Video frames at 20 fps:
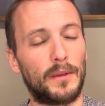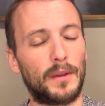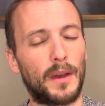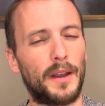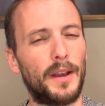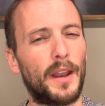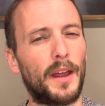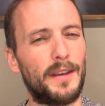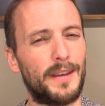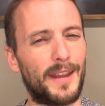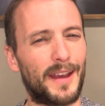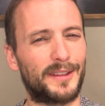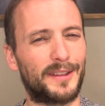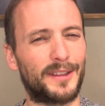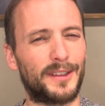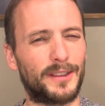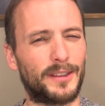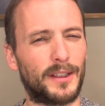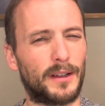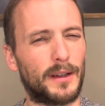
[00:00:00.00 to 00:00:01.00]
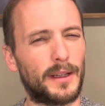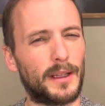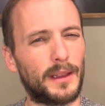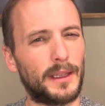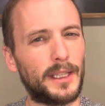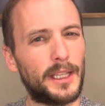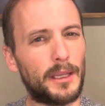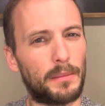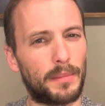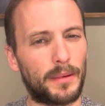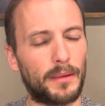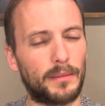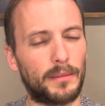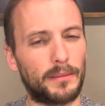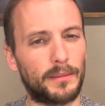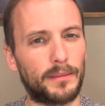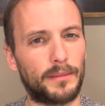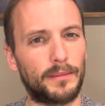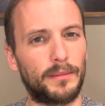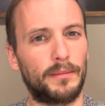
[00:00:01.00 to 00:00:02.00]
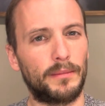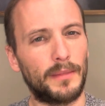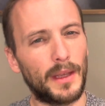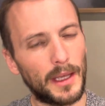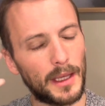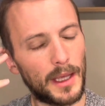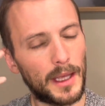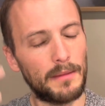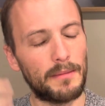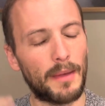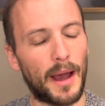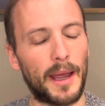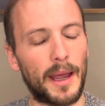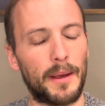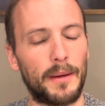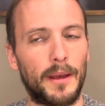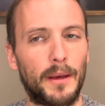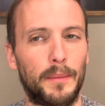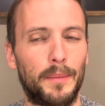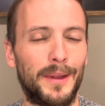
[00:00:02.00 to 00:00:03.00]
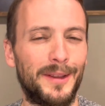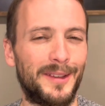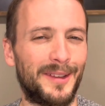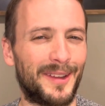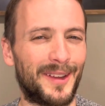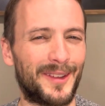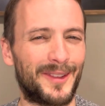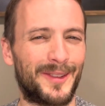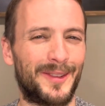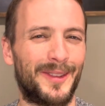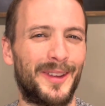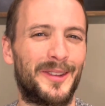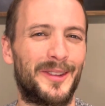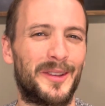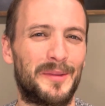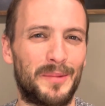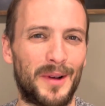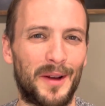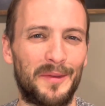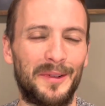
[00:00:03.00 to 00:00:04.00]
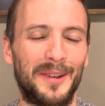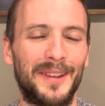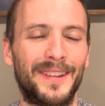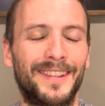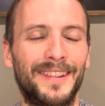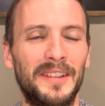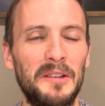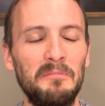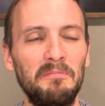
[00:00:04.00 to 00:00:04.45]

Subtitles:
an unnecessary leap, in my opinion. That's a preference.